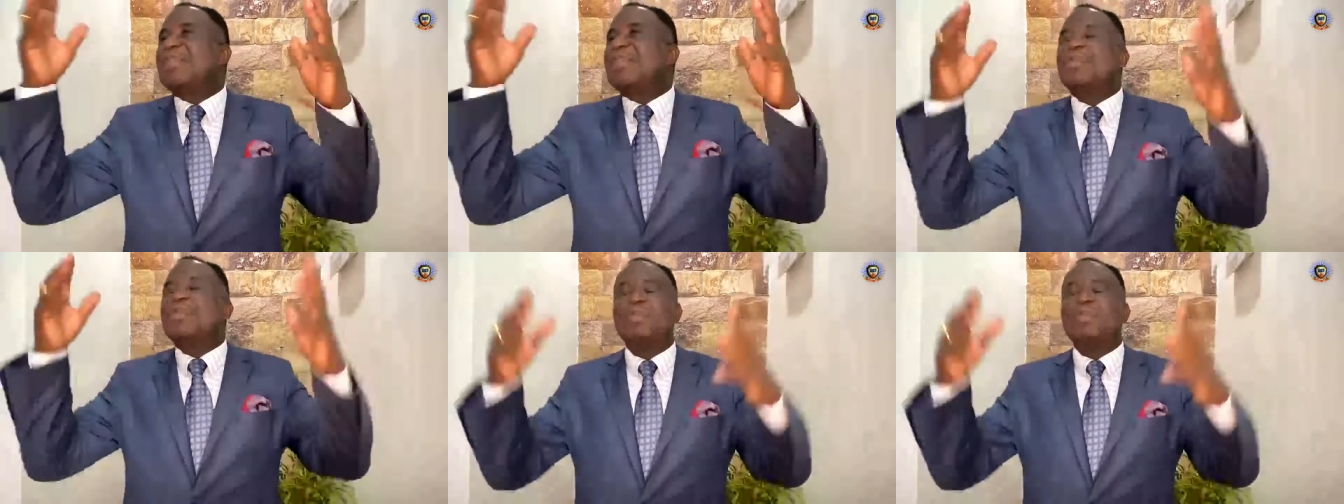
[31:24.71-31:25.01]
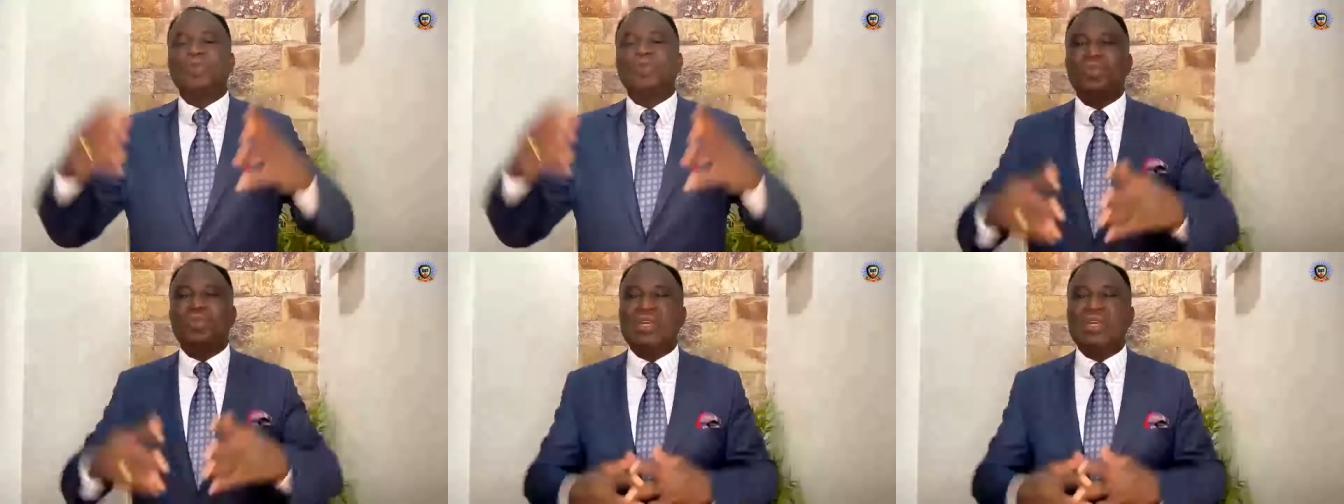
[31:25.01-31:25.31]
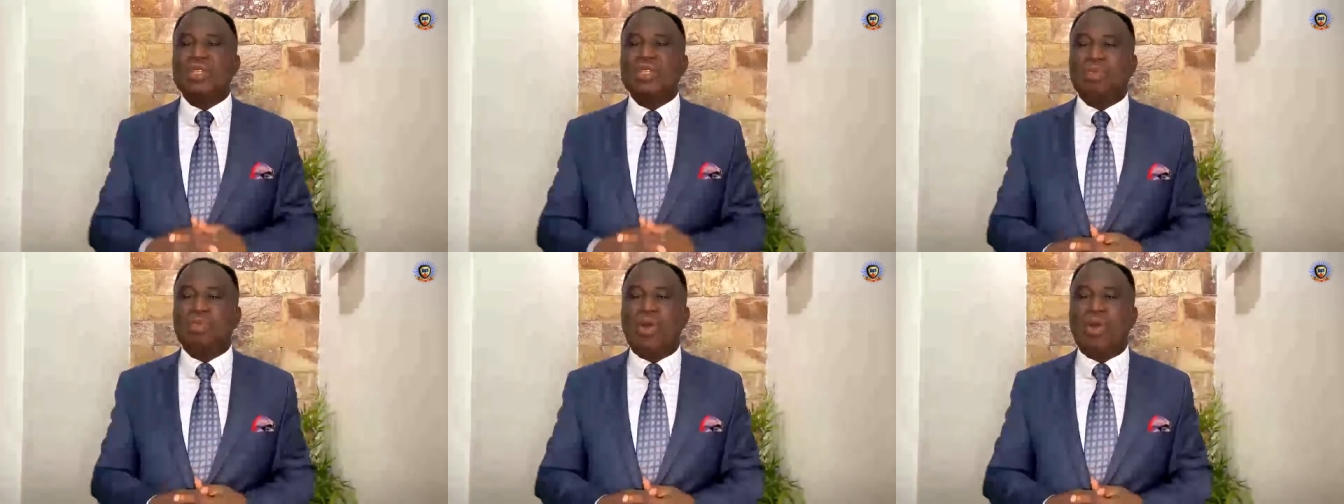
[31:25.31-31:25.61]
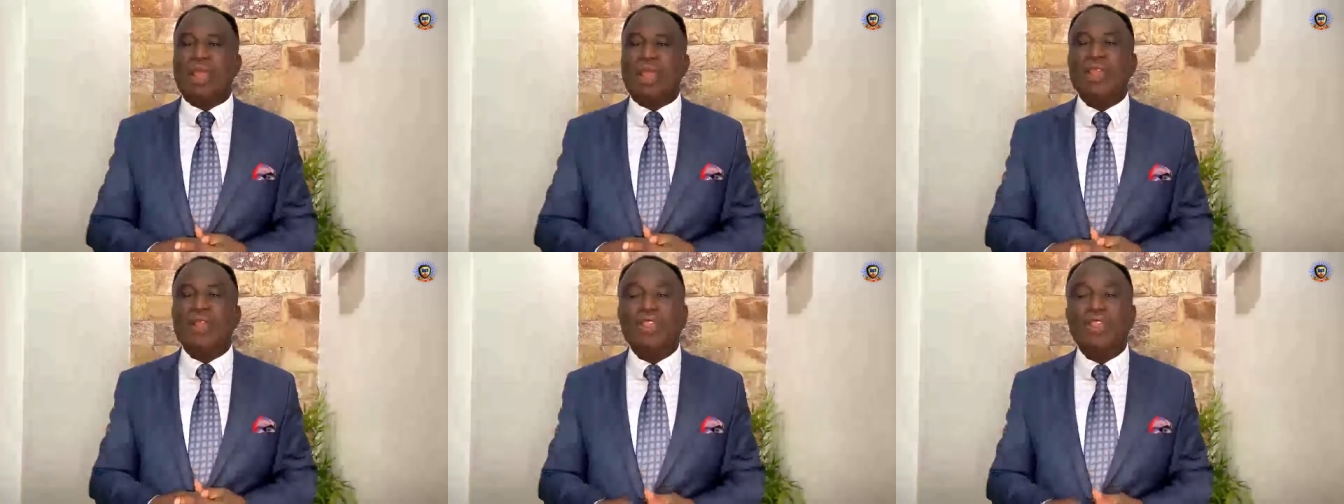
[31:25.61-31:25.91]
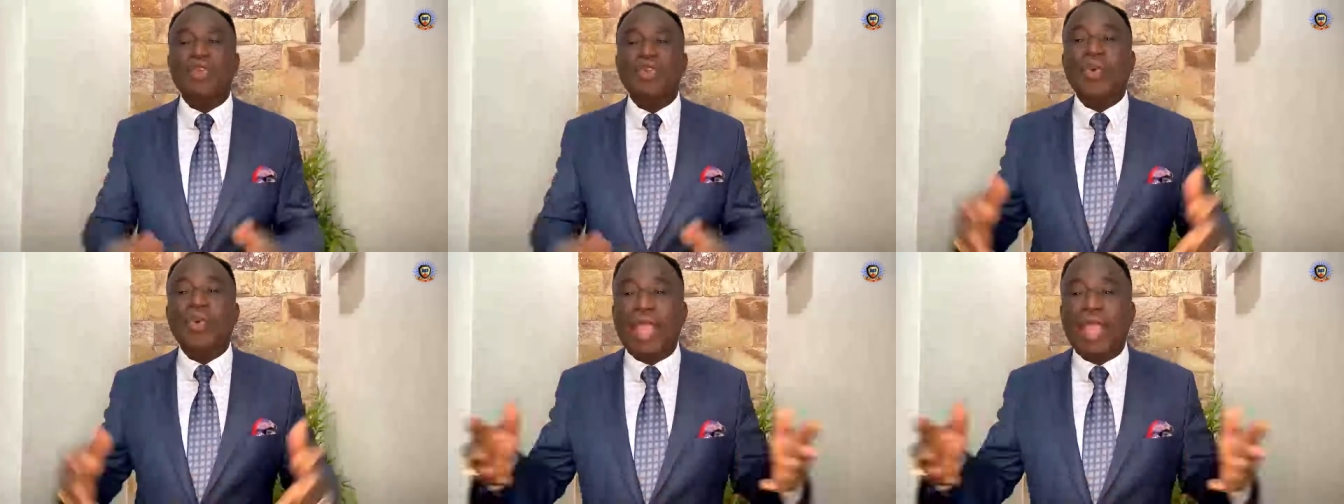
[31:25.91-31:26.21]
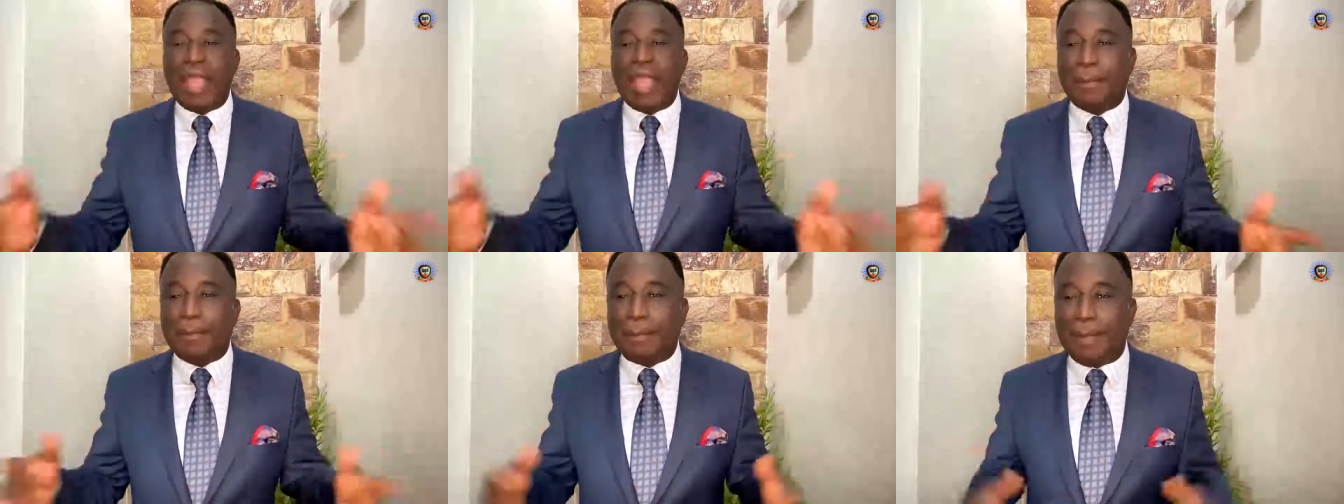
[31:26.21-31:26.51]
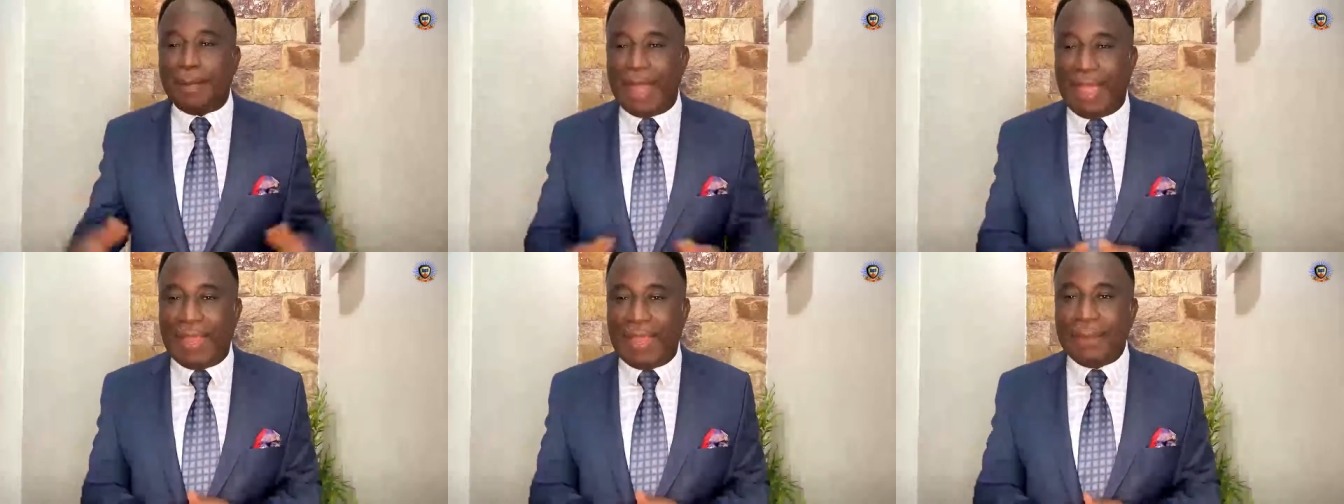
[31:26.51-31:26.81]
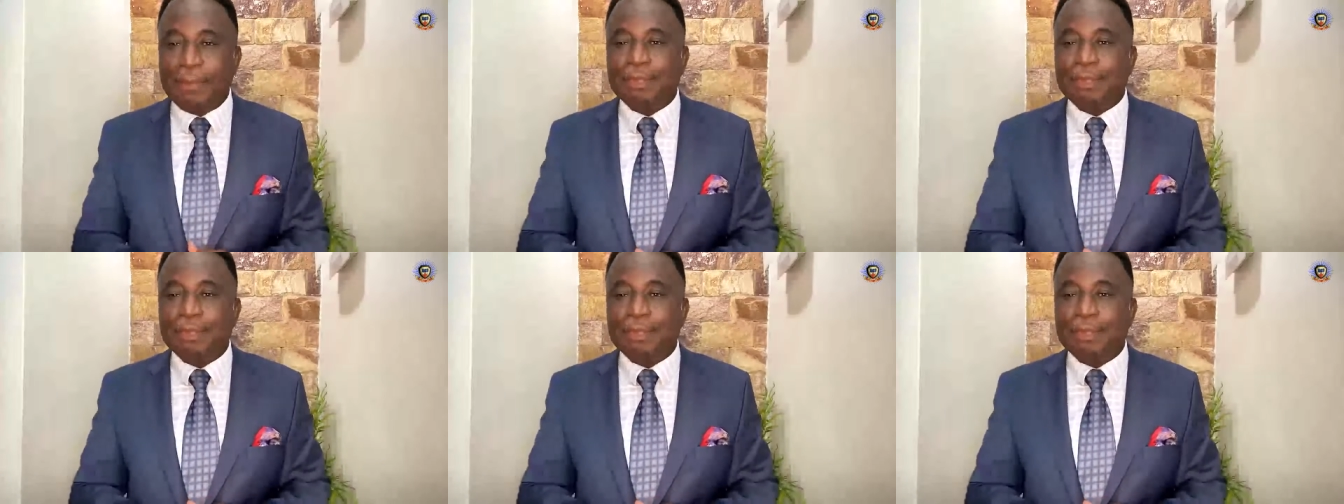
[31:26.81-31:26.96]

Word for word: people to this point. You will help mine.